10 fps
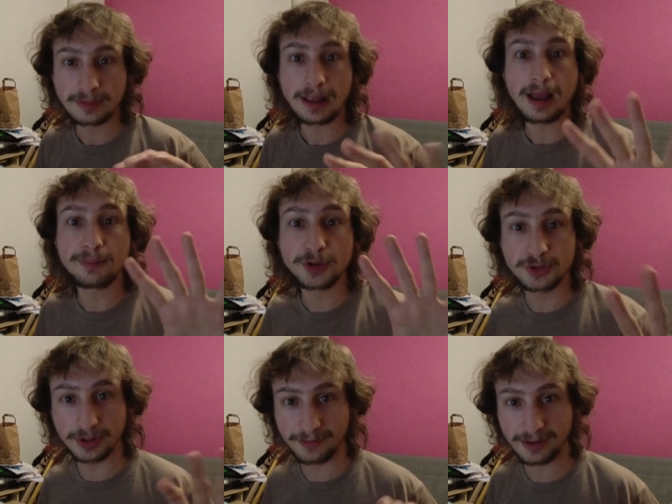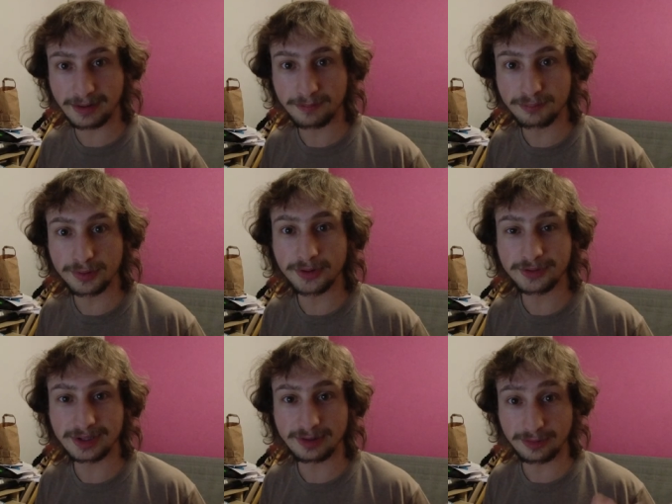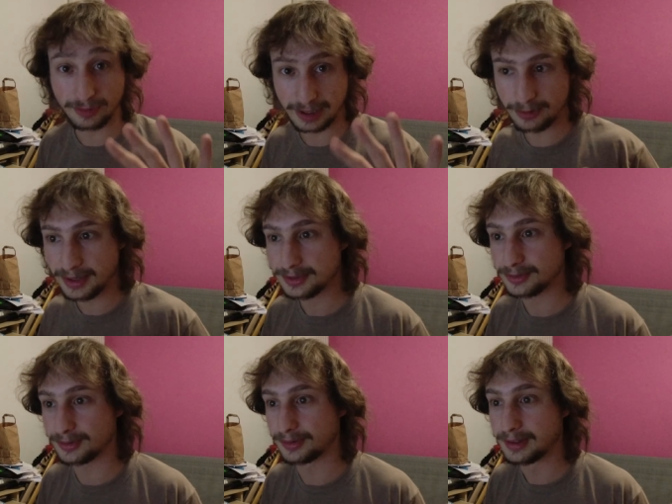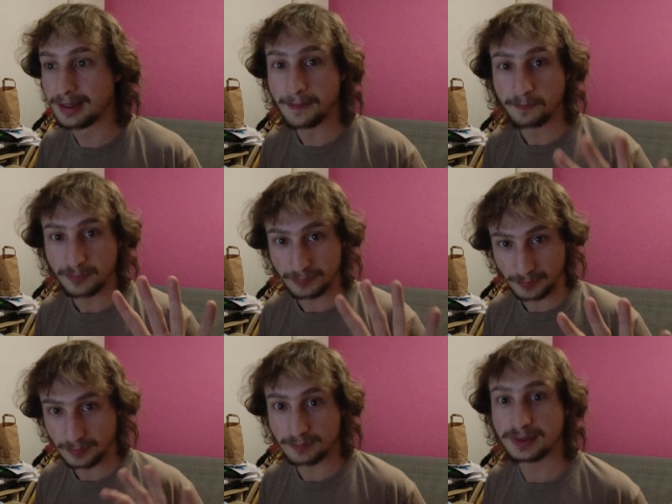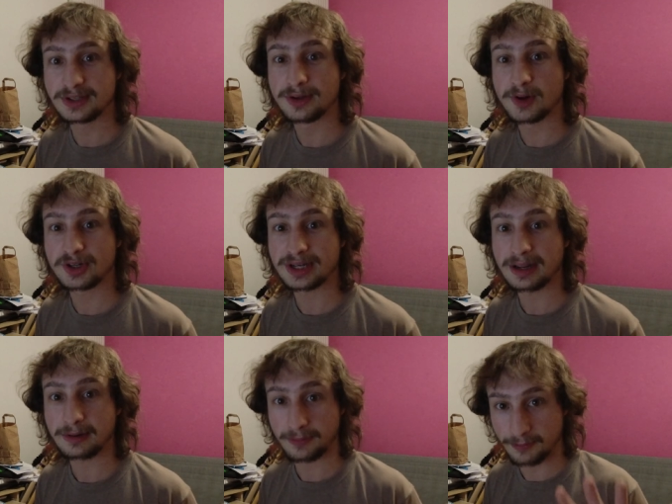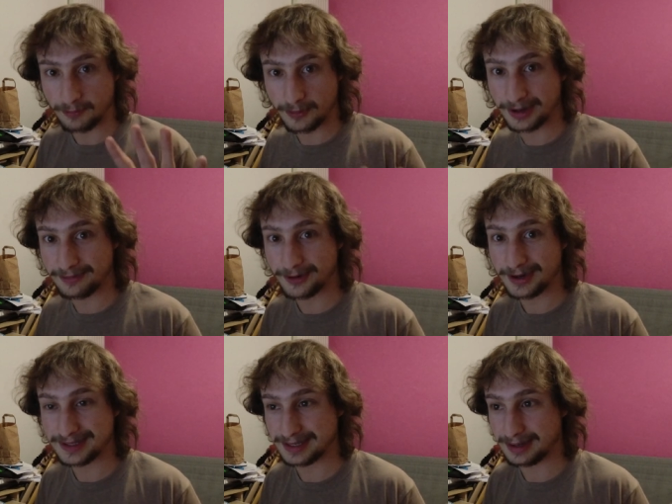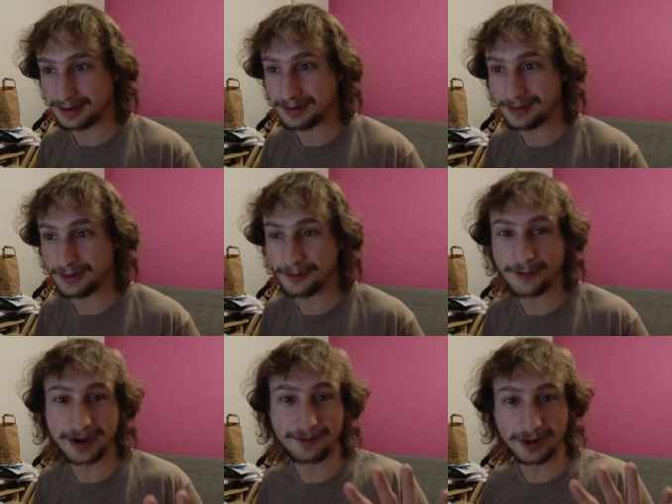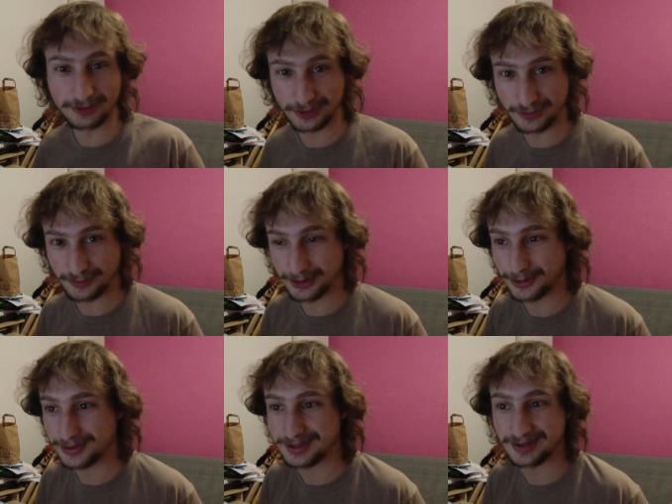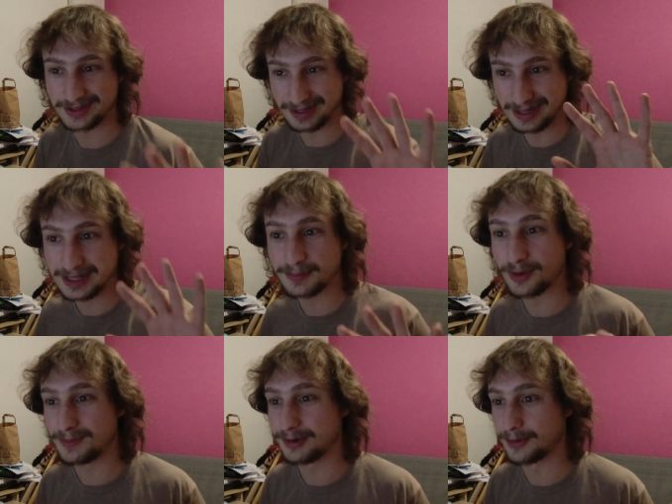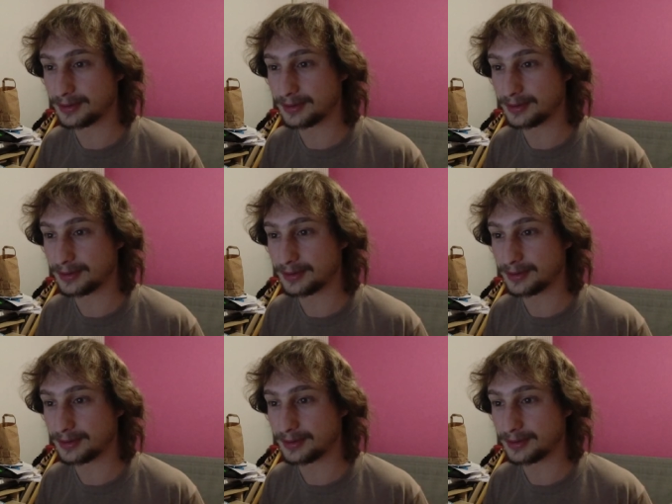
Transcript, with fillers: I'm not sure if I pronounce it correctly, so please double check whatever I say, uh, whatever I try to pronounce, because it's probably wrong.